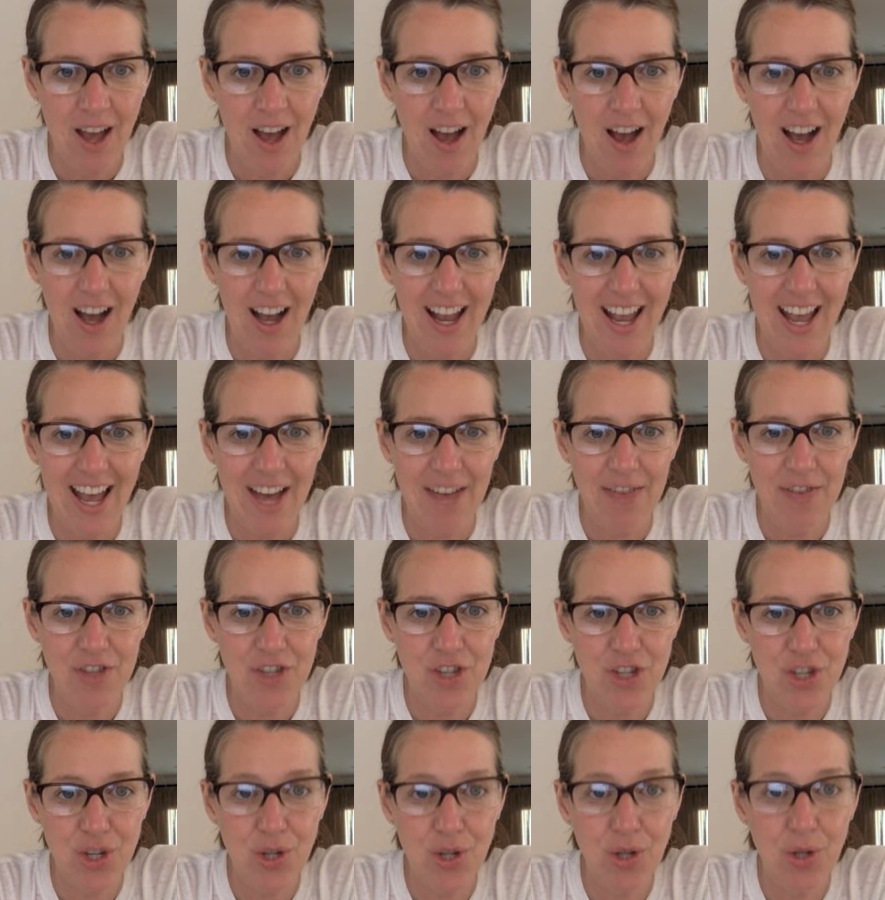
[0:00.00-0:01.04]
I have
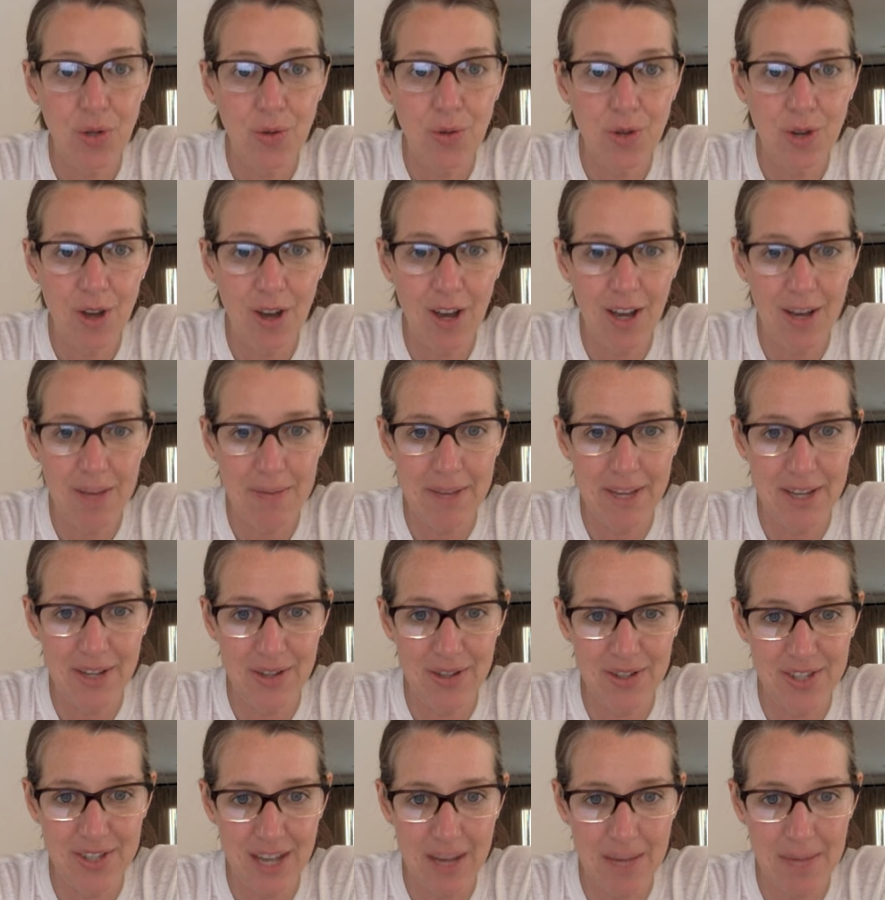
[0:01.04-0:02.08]
2
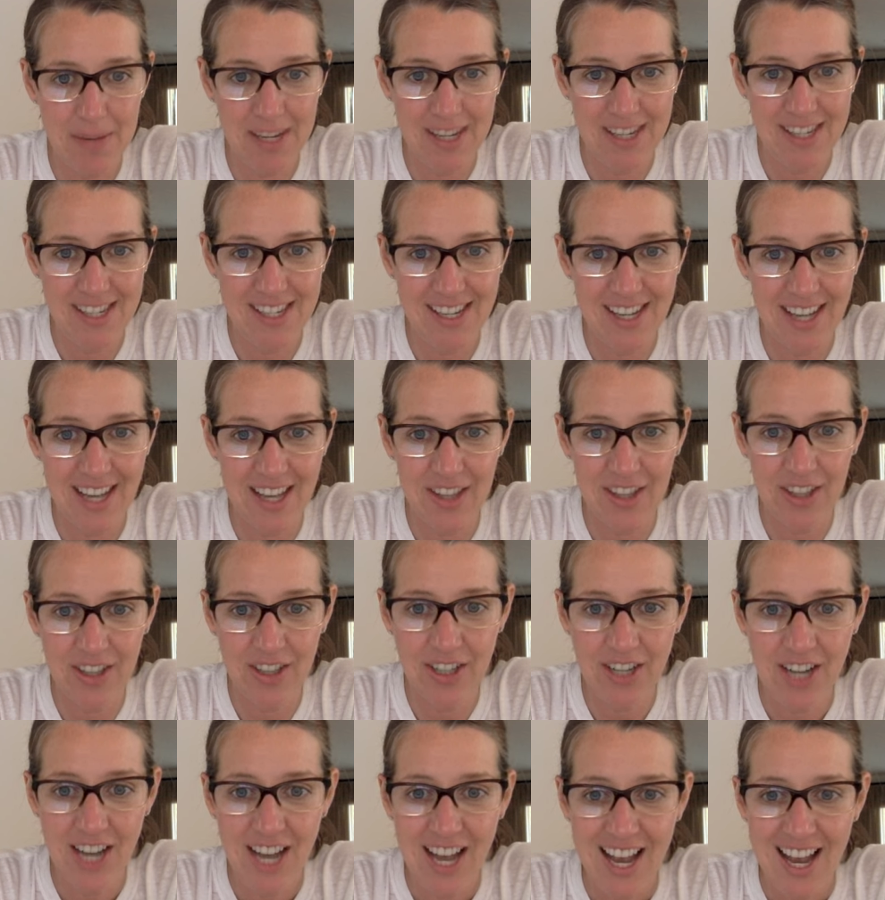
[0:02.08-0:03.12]
nonmetals coming
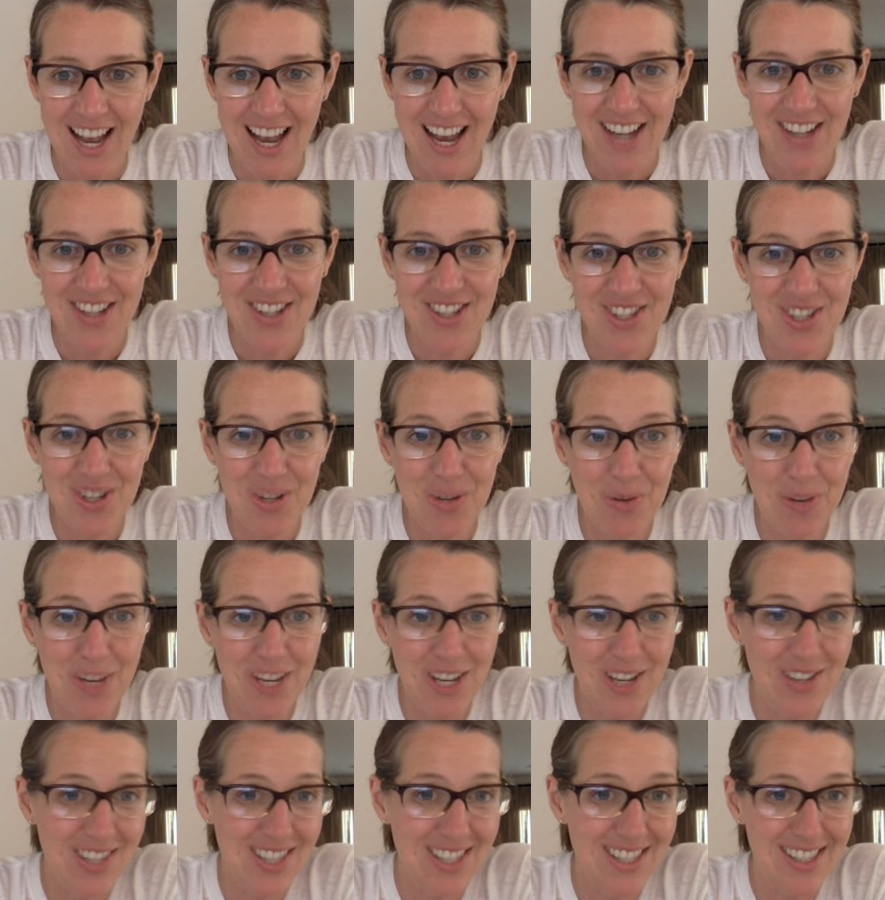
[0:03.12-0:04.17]
together, and so we
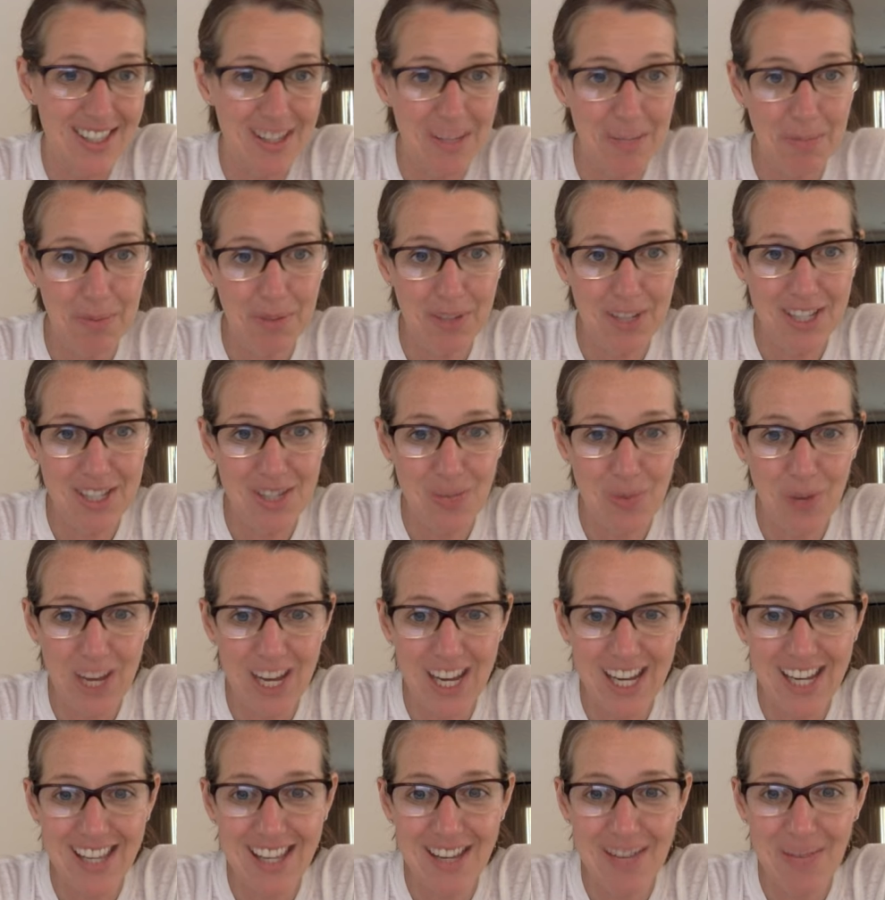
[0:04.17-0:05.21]
use the simplest
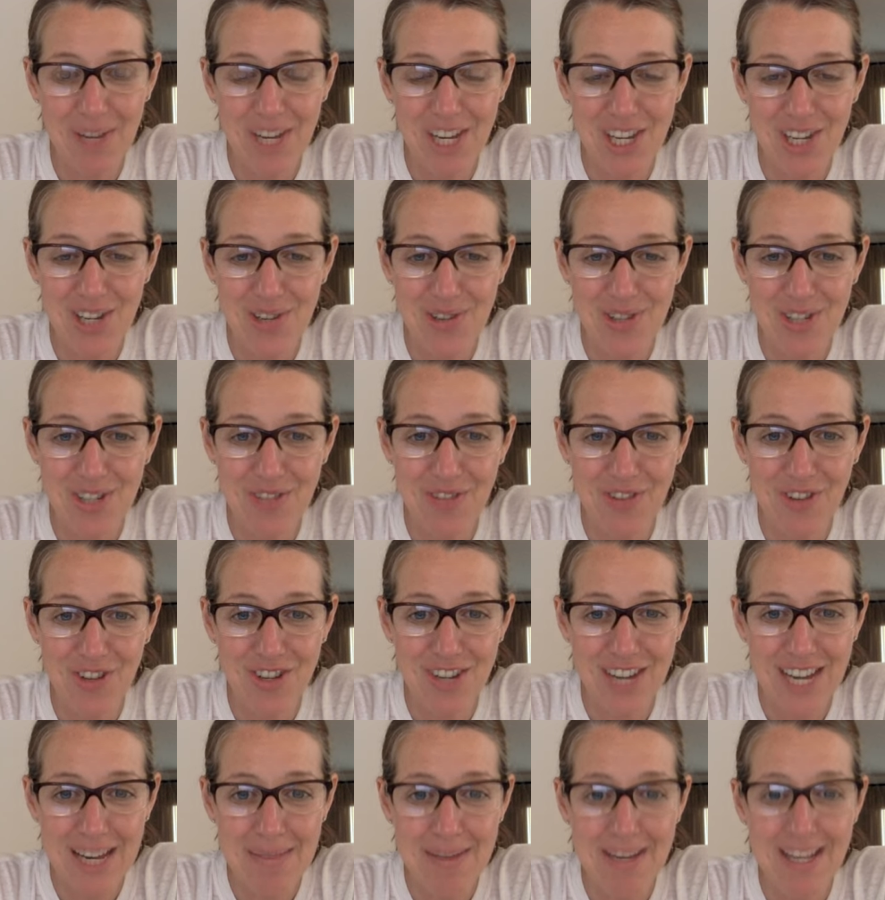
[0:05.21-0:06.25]
way that we use for
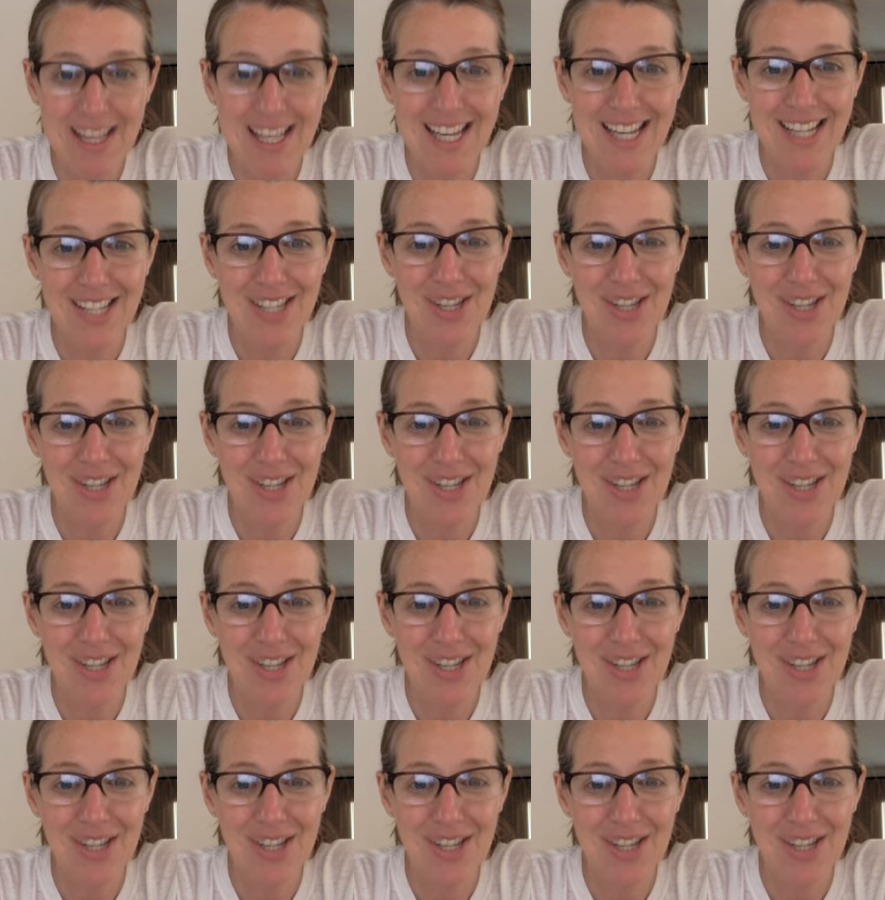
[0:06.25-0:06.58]
naming these